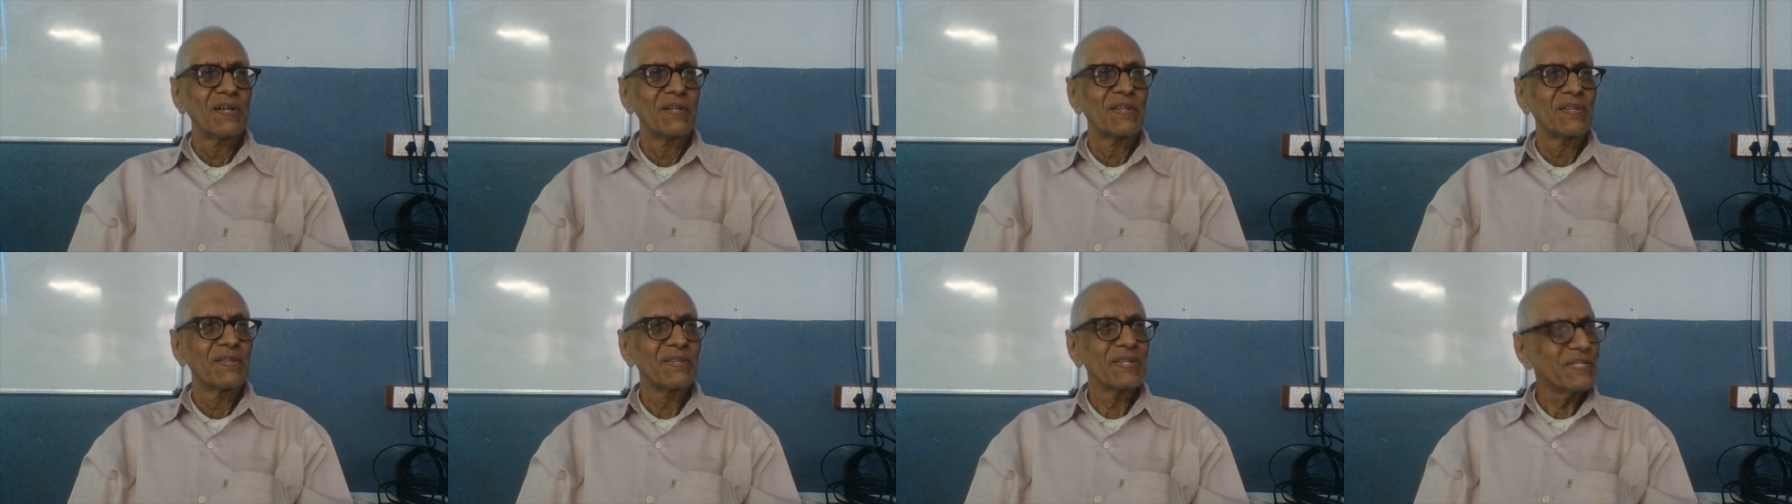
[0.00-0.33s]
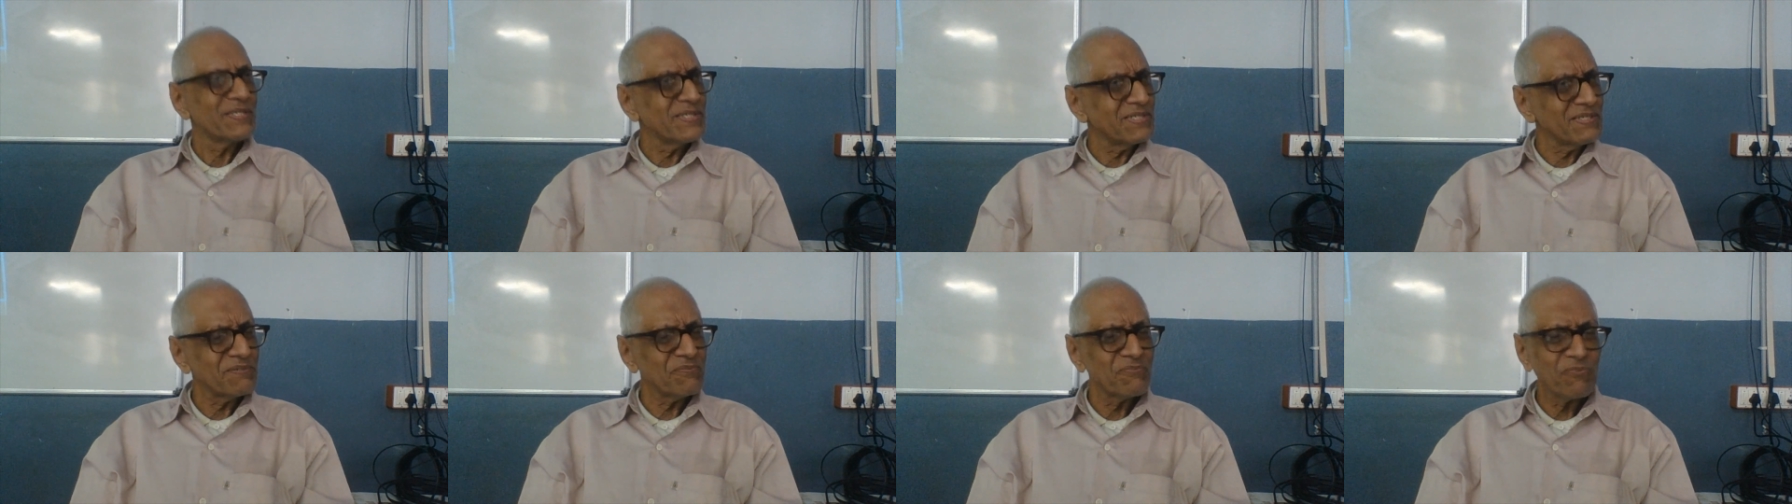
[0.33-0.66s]

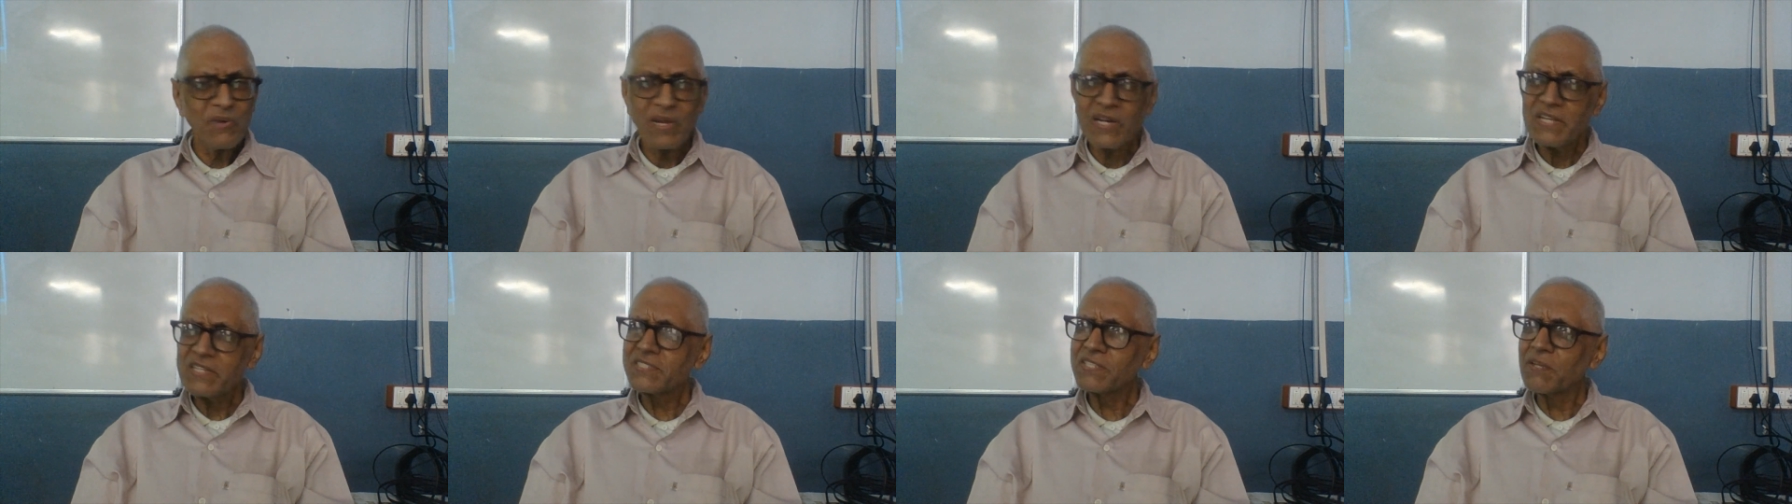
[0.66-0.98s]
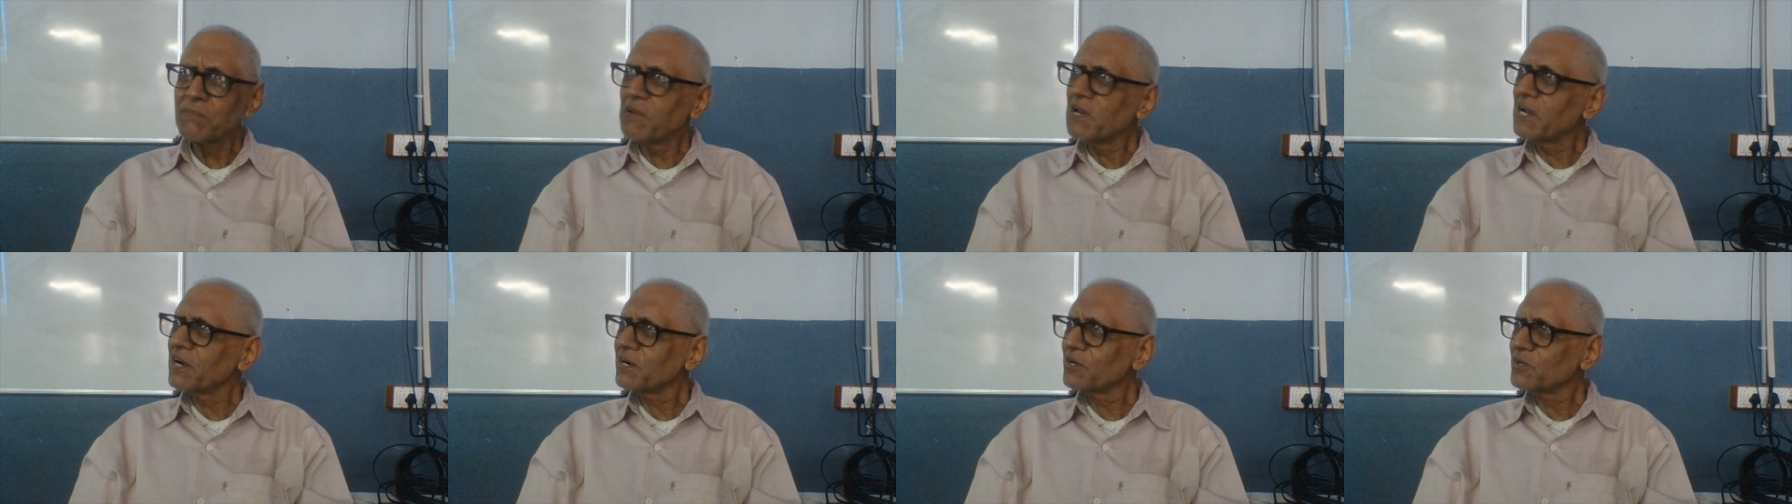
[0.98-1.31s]
This is very
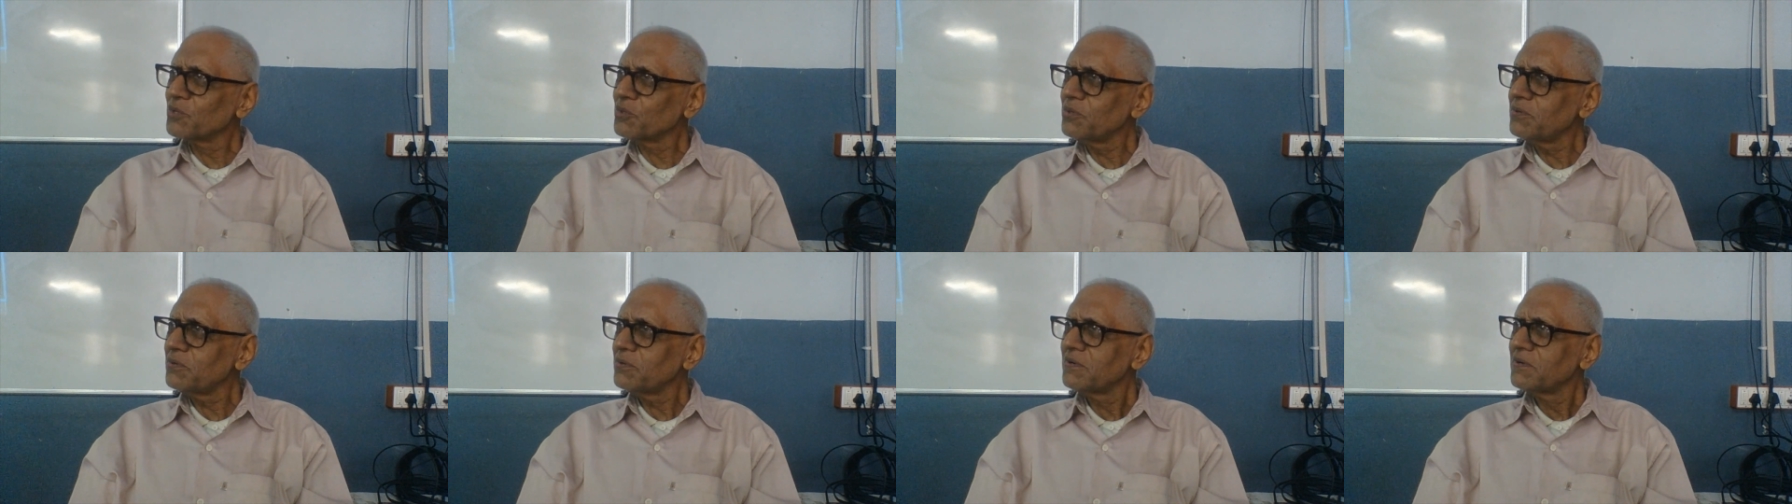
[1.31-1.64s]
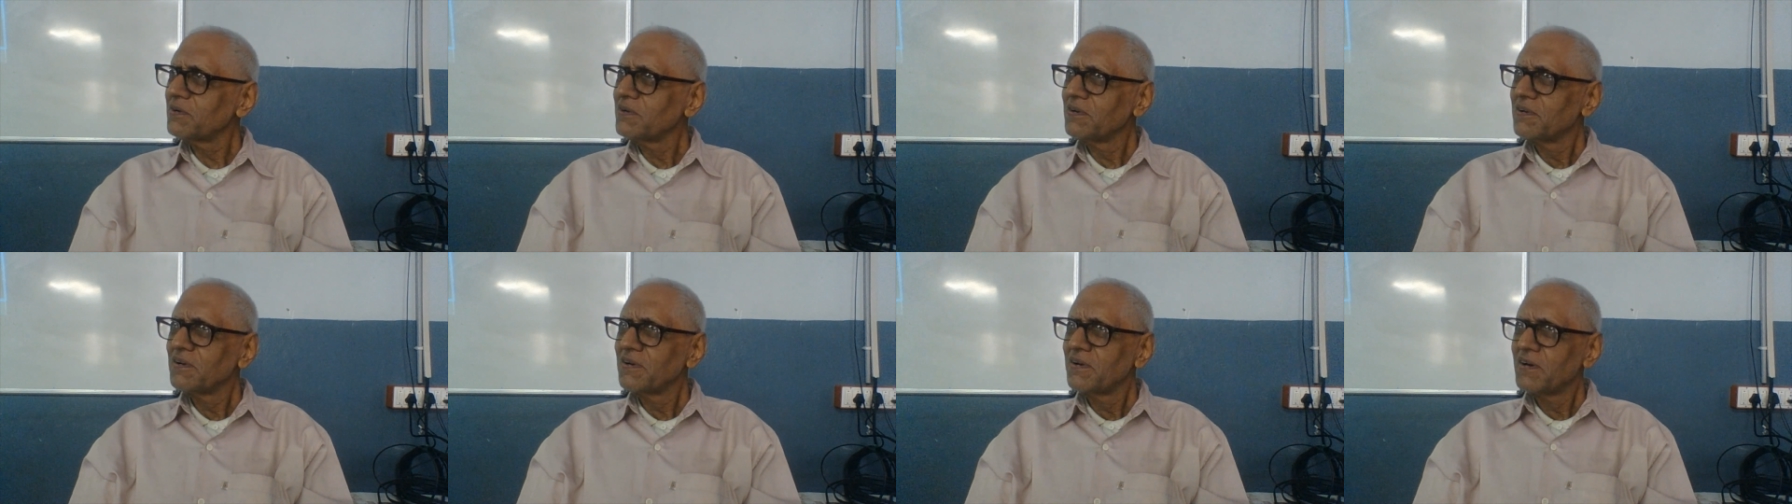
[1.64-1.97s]
similar
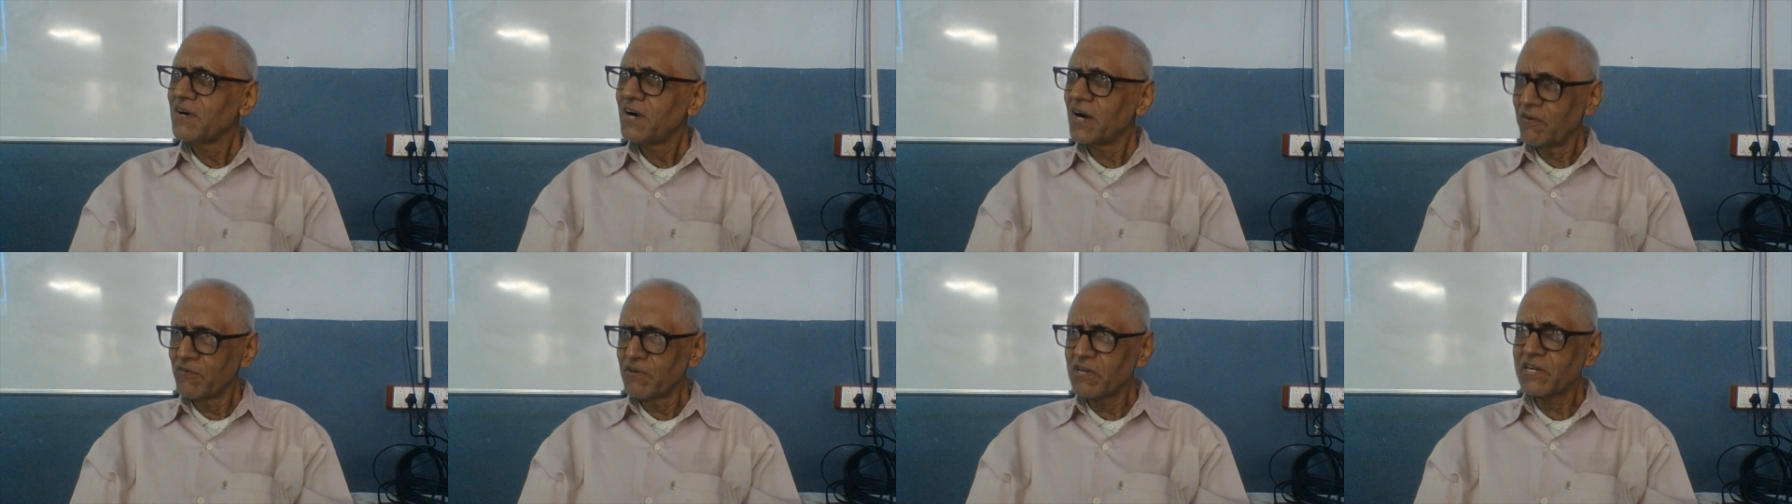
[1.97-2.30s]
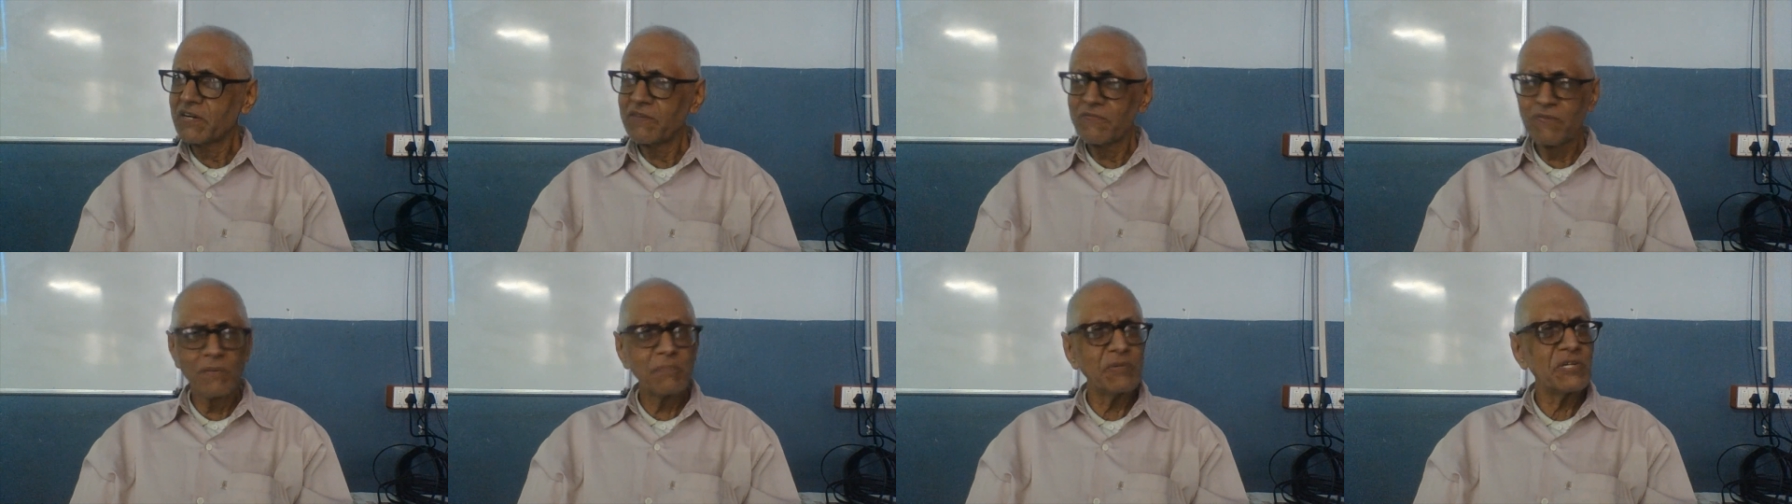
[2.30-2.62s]
to our
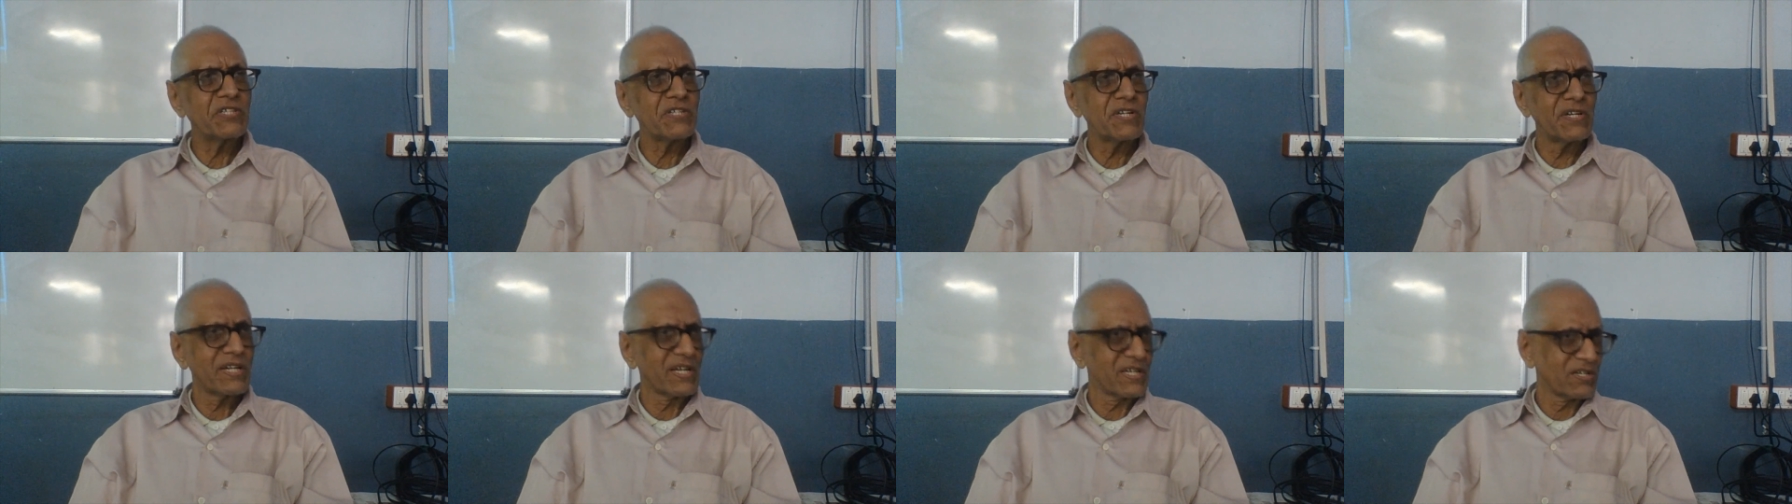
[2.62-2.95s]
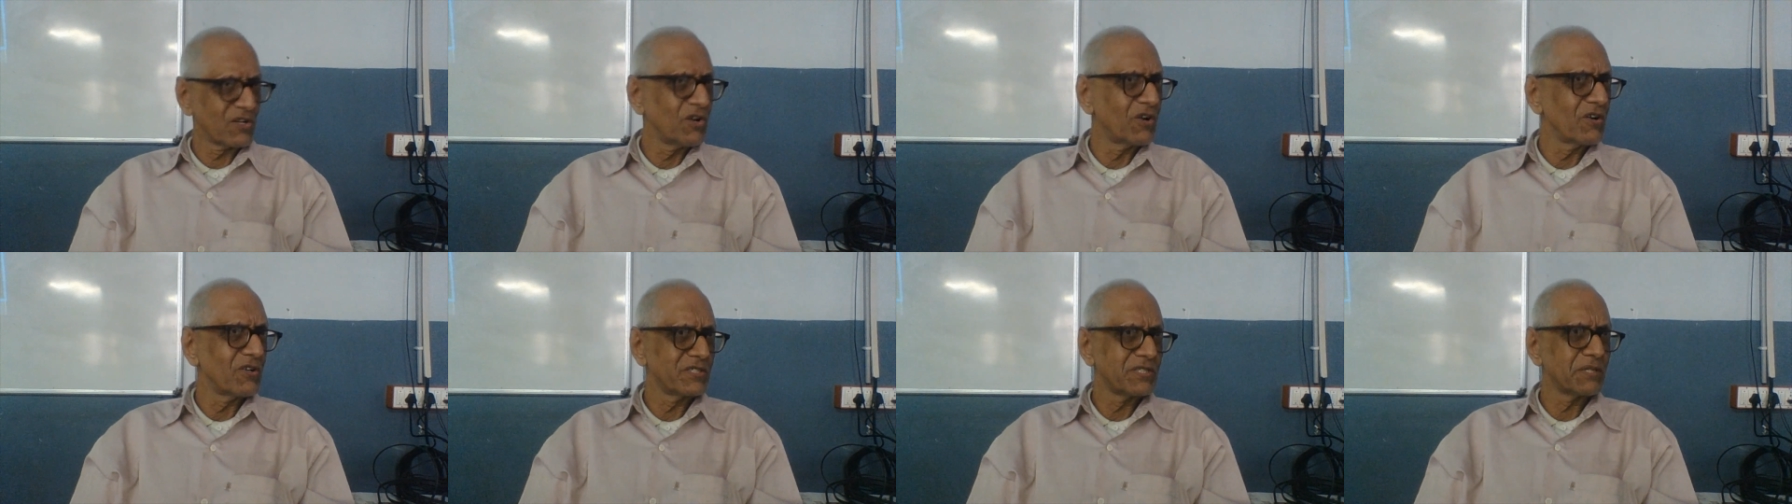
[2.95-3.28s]
information
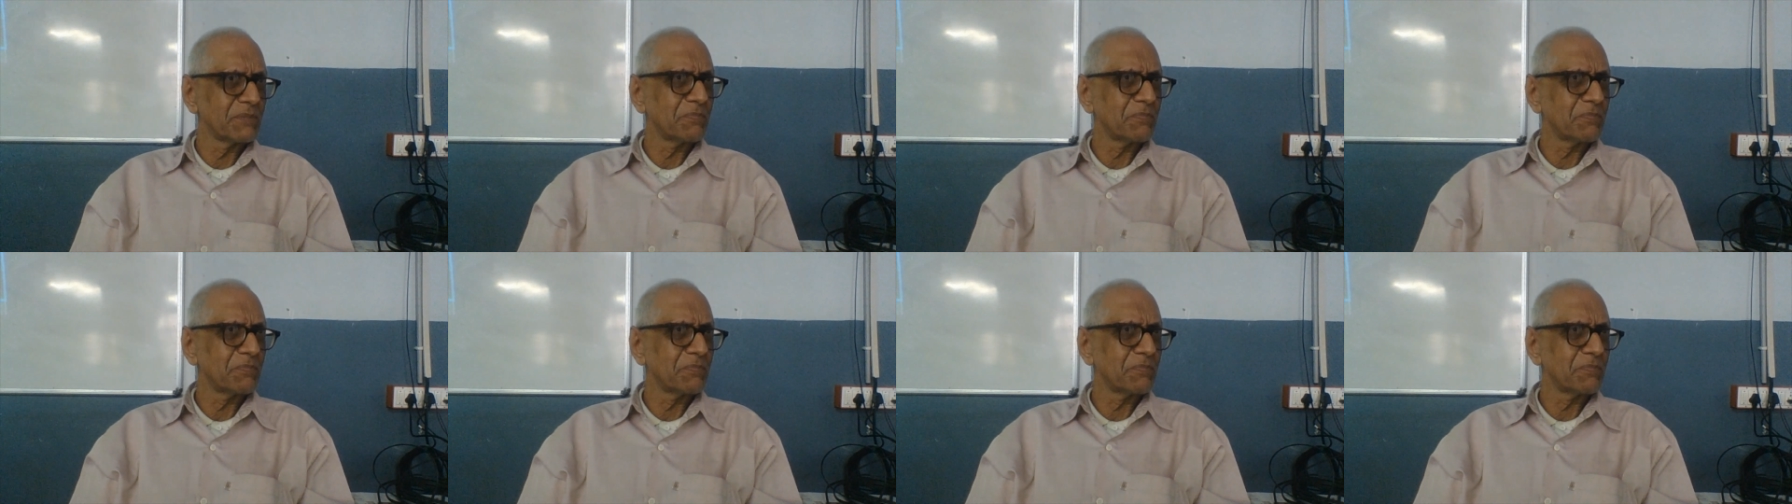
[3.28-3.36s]
technology